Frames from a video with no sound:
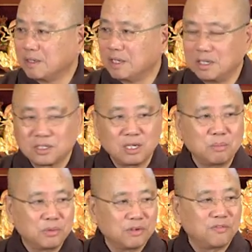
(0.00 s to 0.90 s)
in
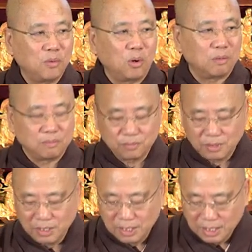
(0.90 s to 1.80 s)
summary form.
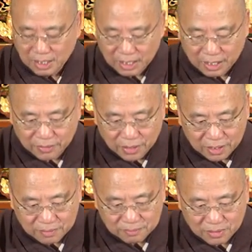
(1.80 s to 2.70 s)
And
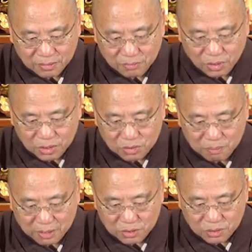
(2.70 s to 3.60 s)
then we also
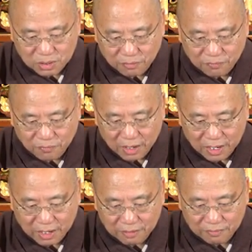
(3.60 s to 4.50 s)
mentioned the
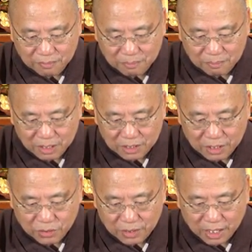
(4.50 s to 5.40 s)
five
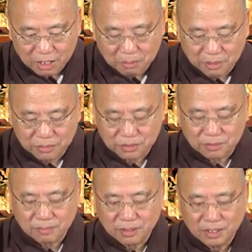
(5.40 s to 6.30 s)
meditation elements.
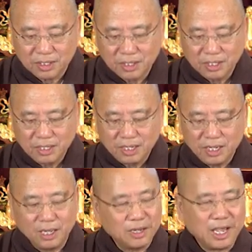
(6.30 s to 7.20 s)

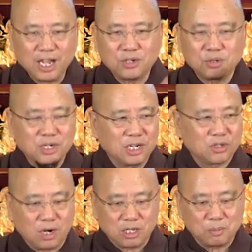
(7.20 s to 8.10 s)
And actually, they're
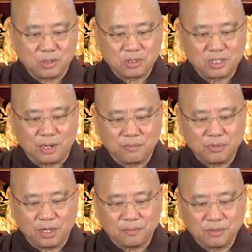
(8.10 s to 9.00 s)
talking about the same
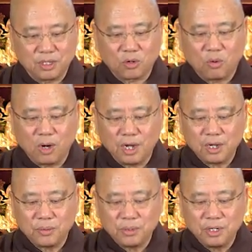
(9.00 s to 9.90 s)
thing
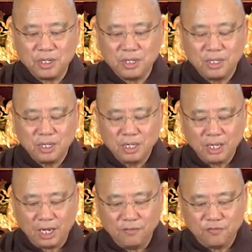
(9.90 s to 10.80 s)
inquiry,
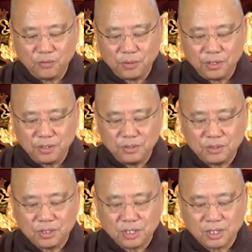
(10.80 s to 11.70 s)

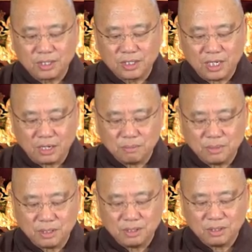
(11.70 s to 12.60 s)
inference,
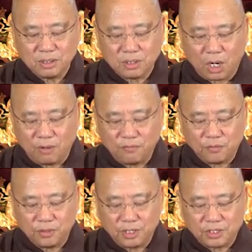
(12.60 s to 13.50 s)
contentment,
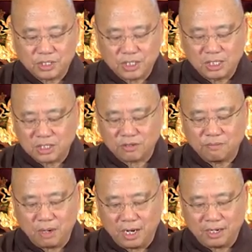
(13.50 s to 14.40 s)
comfort, and stillness
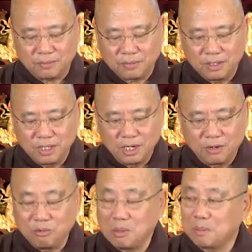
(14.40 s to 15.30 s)
of mind.
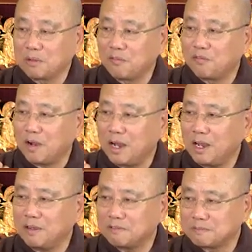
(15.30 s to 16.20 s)
Remember the
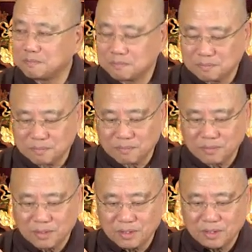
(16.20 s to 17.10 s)
five
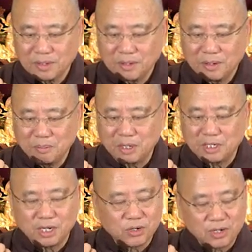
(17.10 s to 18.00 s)

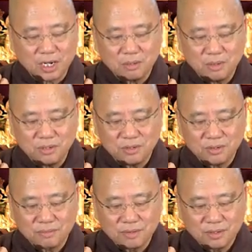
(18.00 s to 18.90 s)
meditation elements?
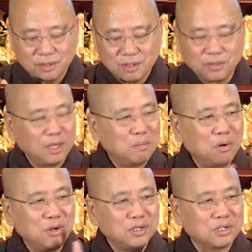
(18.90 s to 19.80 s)
They are
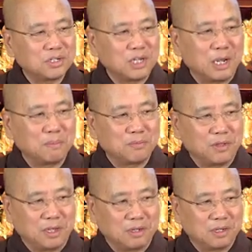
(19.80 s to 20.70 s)
more or less the same
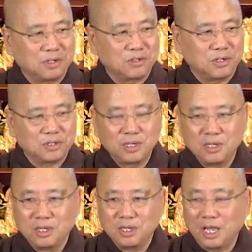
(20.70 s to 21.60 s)
thing, it's just
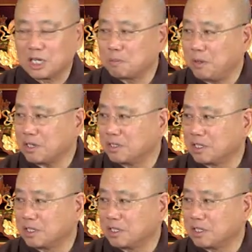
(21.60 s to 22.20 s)
expressed